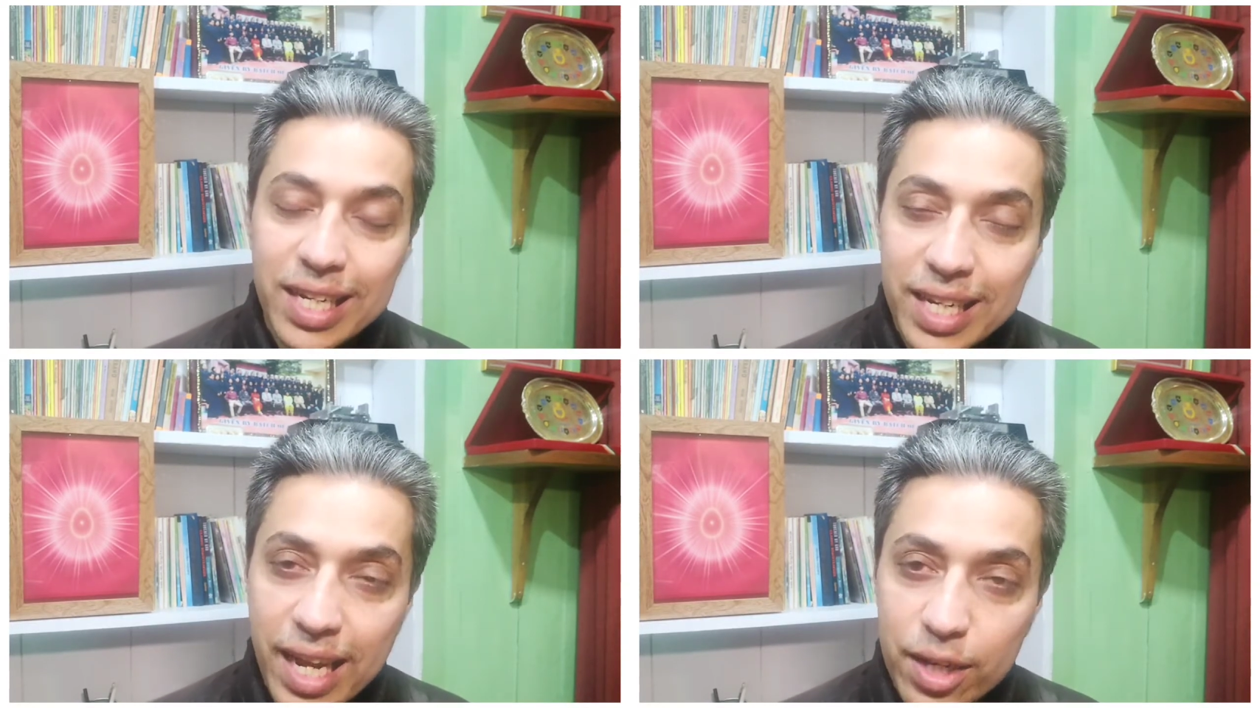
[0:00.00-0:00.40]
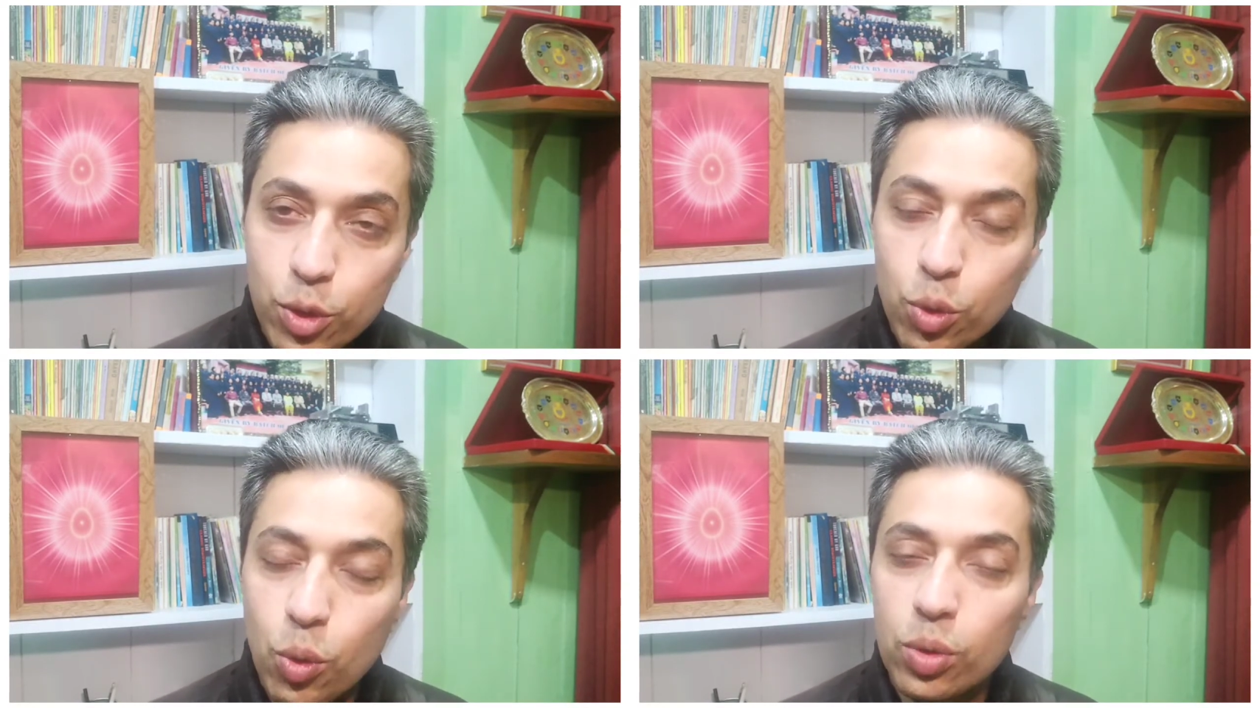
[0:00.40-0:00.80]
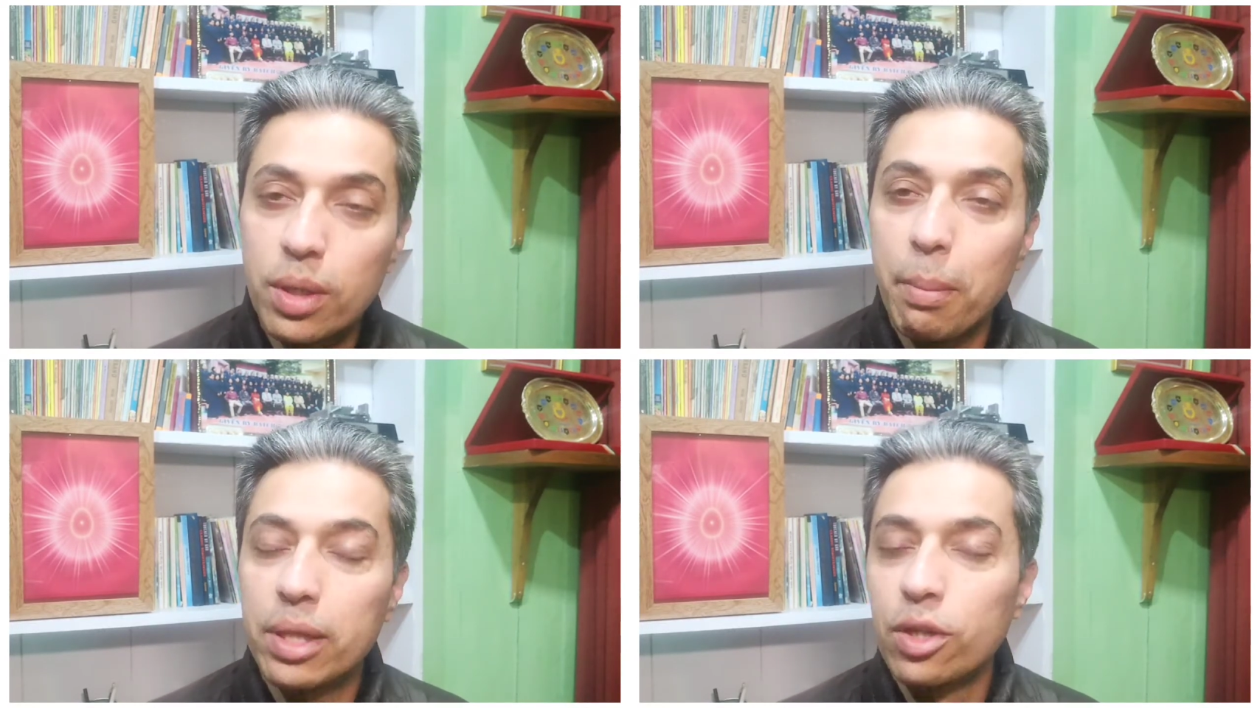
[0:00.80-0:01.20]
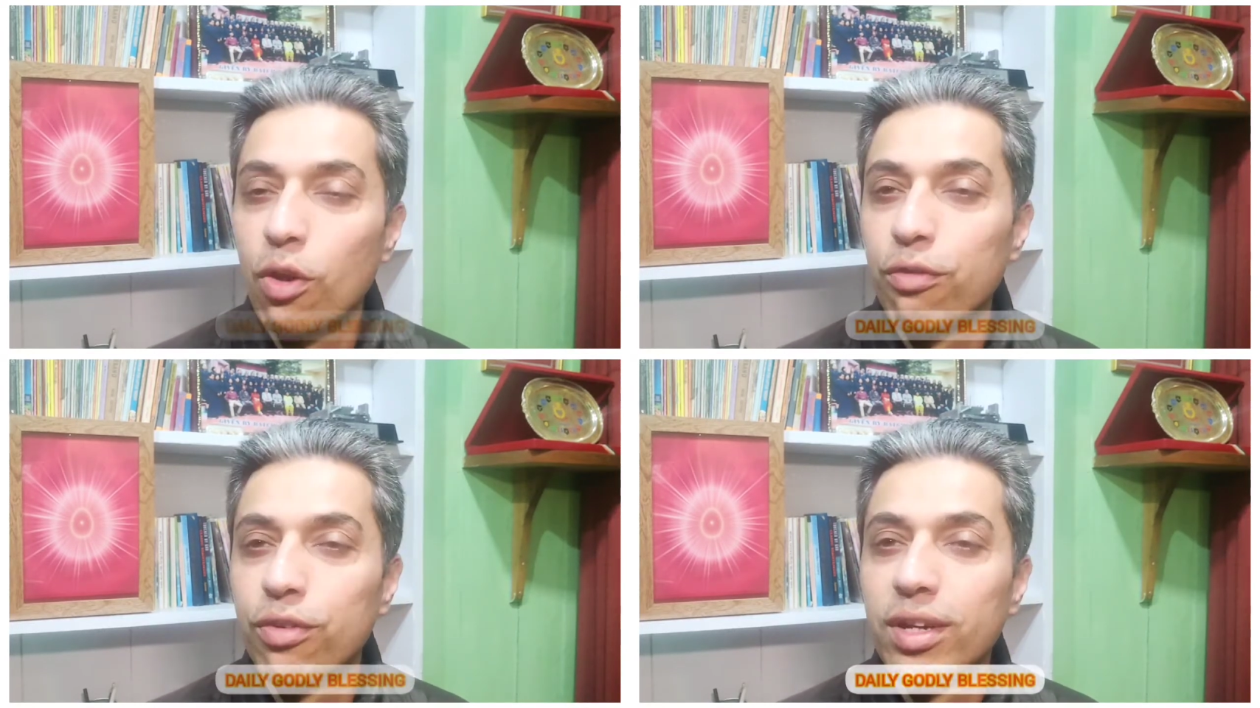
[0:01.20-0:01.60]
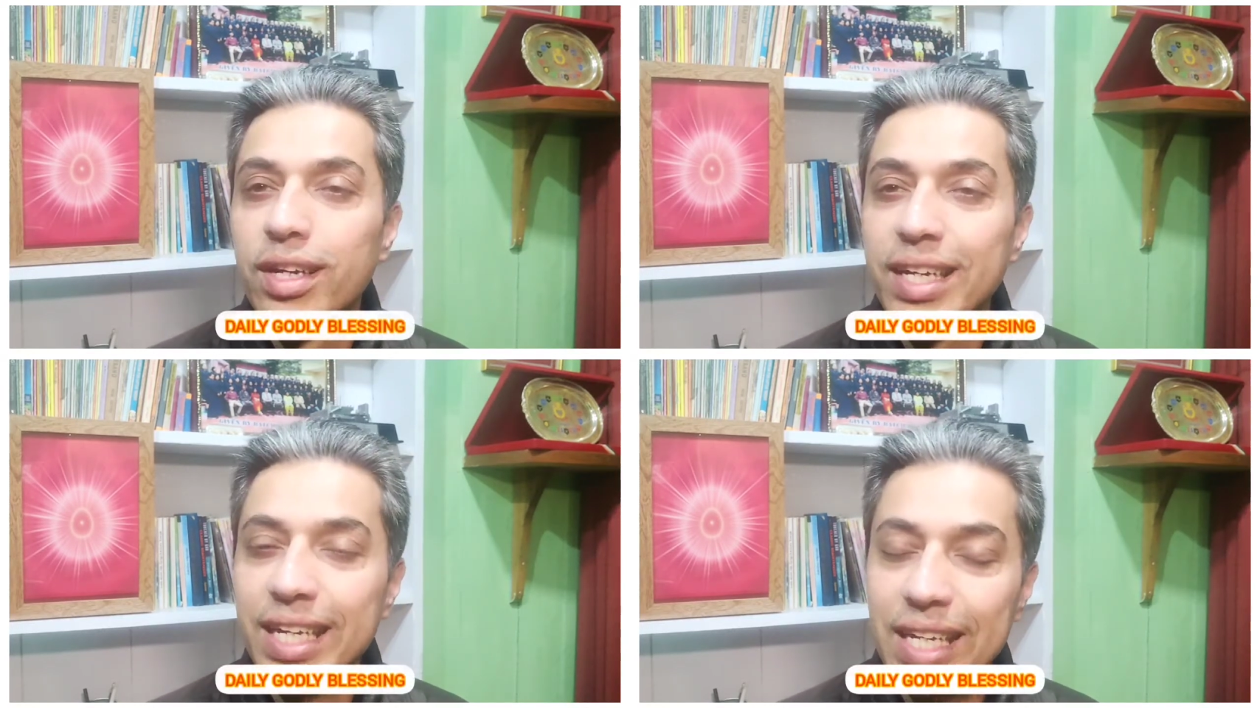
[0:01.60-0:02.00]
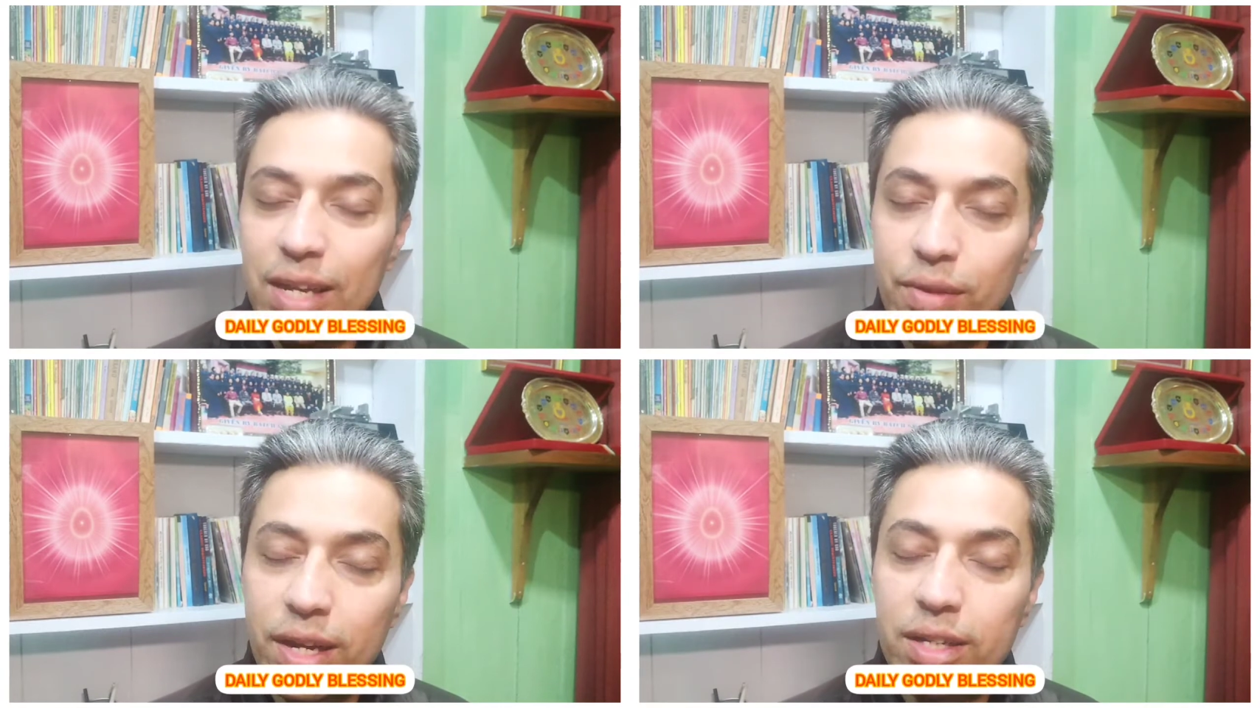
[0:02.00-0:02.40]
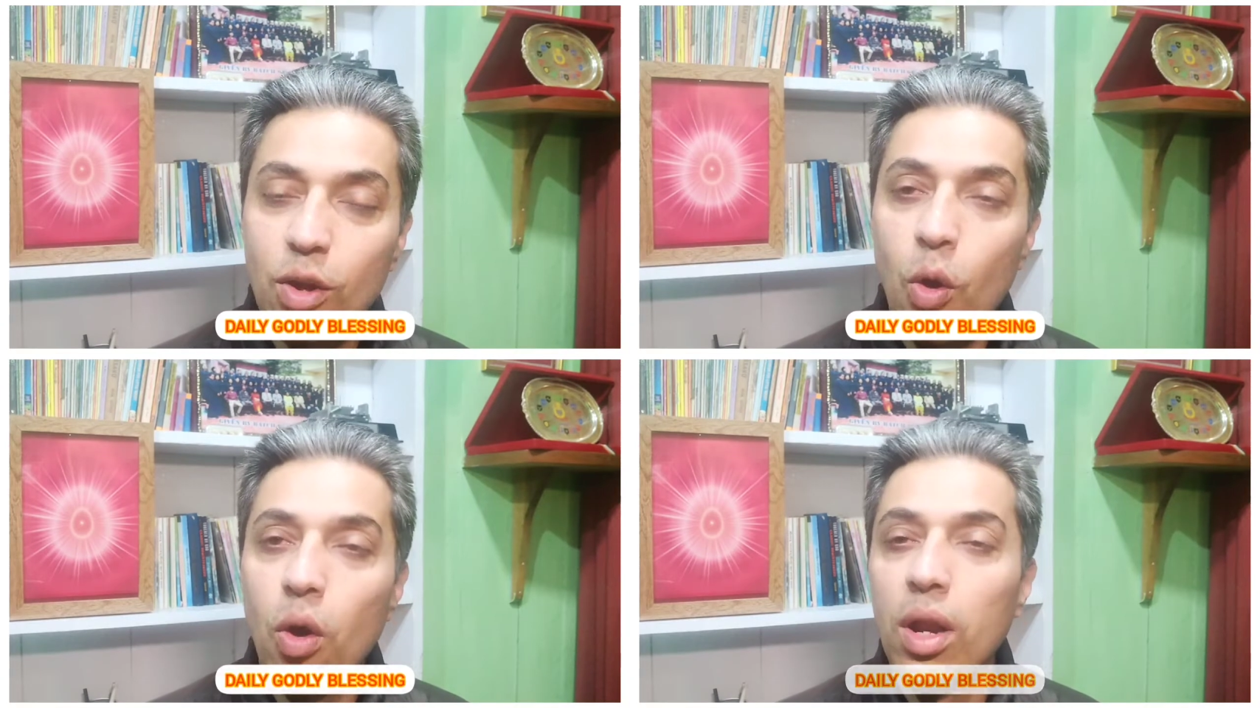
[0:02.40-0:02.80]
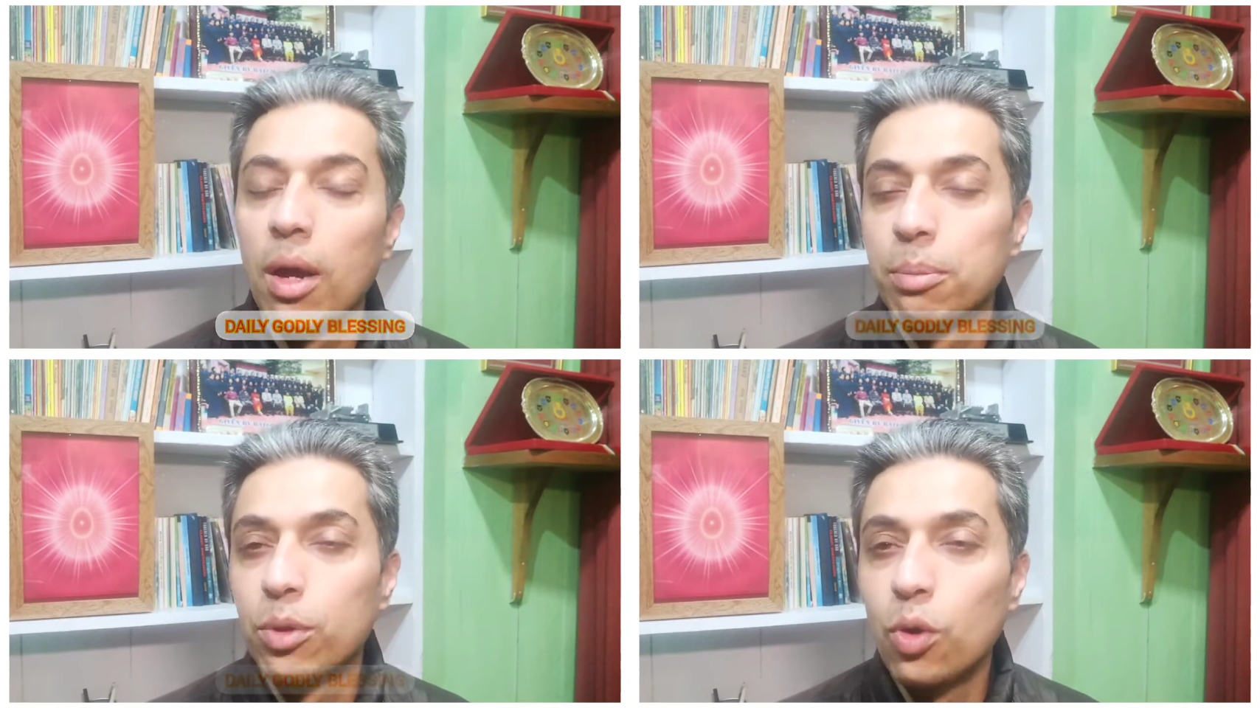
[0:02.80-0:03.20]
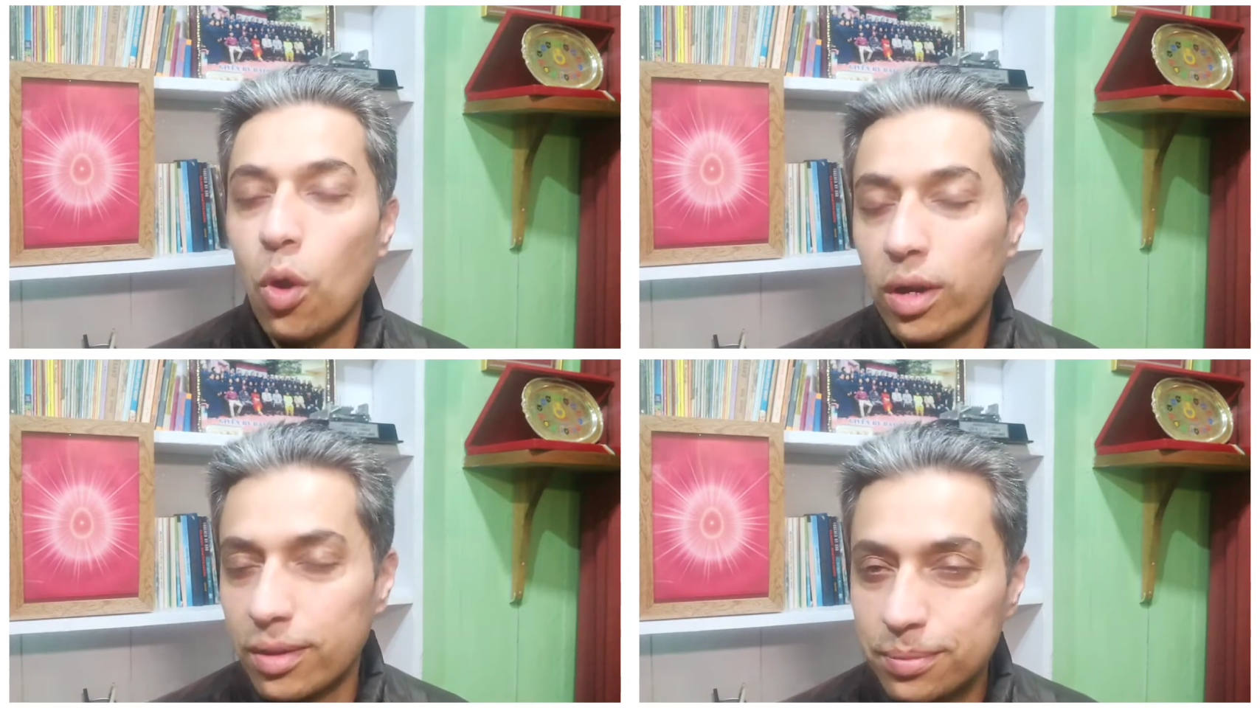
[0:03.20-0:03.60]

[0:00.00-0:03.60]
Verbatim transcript: get to know the method of giving it all up to God?